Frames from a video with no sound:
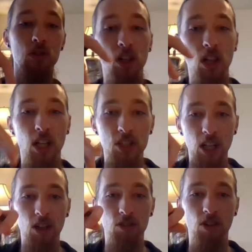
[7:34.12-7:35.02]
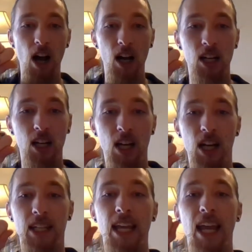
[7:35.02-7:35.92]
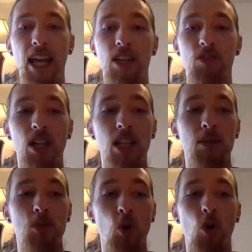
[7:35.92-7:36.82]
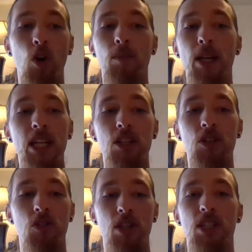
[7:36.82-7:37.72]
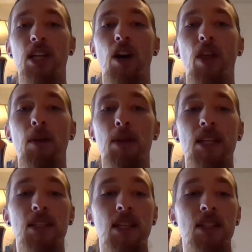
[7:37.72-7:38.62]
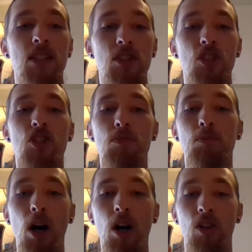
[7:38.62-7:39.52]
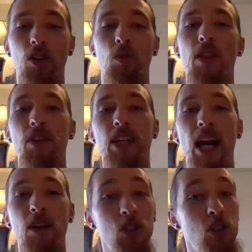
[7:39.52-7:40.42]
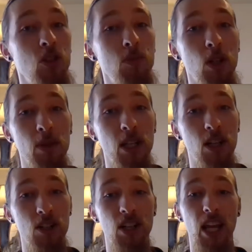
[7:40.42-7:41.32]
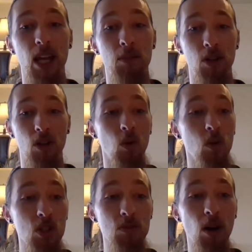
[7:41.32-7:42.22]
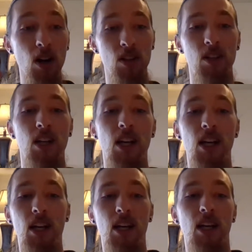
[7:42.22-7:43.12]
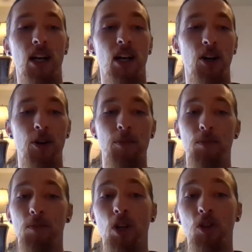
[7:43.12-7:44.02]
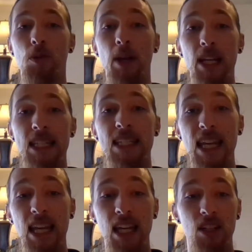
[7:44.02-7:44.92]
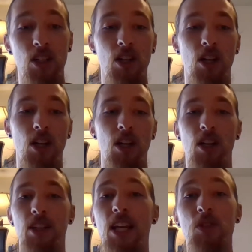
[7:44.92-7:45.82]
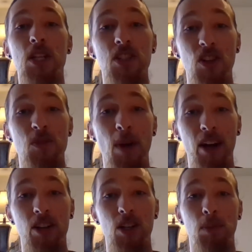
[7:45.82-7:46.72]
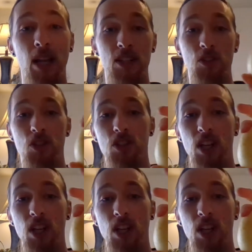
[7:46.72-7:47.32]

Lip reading: clutching a rock can't really absorb any nutrients until that piece is smaller, whether down to 2 millimeters in diameter or smaller, to make it sand. That's when it starts mattering to plants. So just